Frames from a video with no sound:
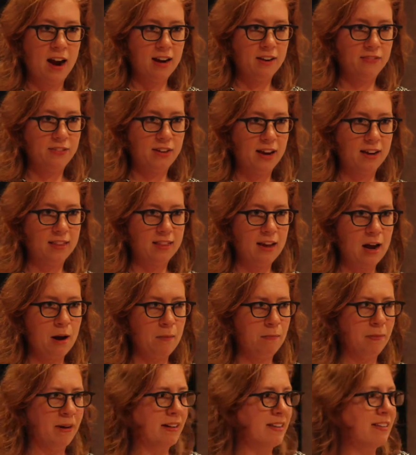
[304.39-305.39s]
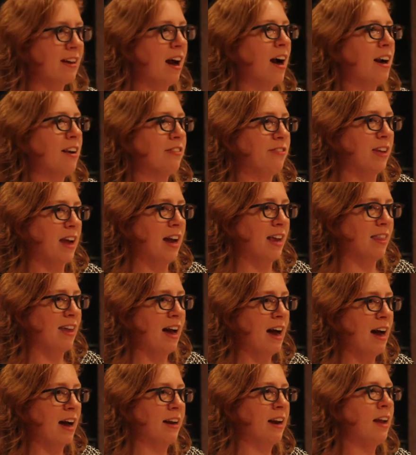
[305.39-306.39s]
kind of like that, but it's kind of like
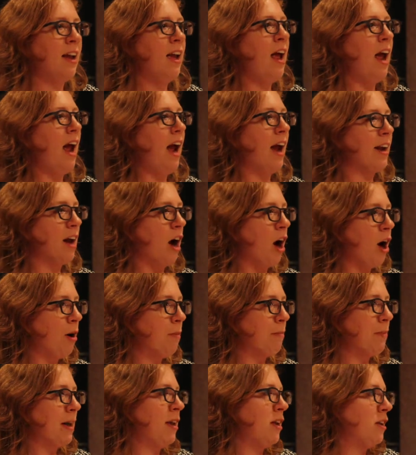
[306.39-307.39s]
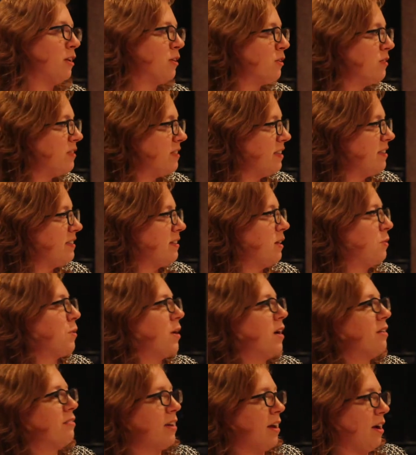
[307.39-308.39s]
that, and he used this in
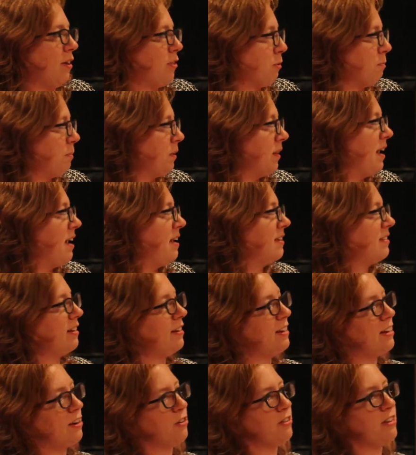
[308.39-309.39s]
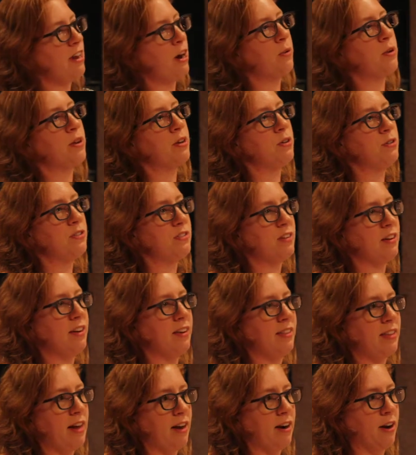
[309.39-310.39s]
one of the other plays, and here's how we used
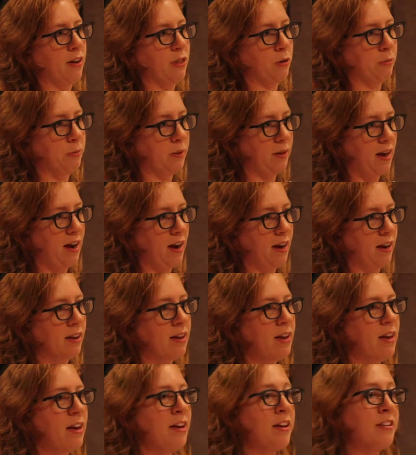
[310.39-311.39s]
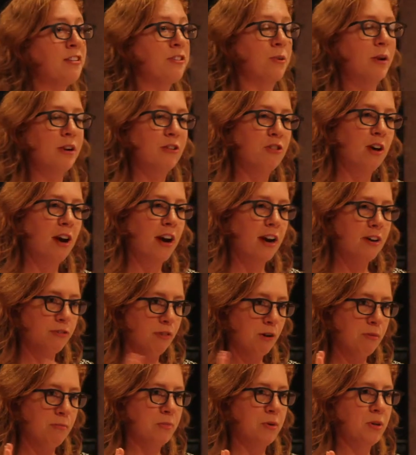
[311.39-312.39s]
it in that other play. So I try
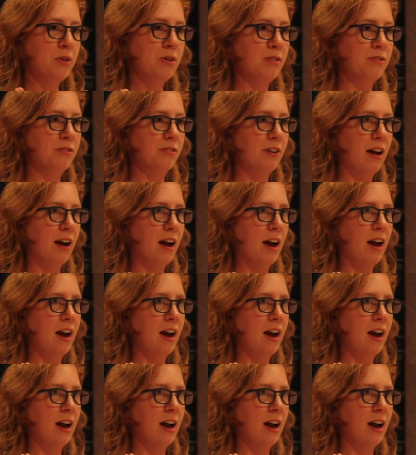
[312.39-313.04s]
and remove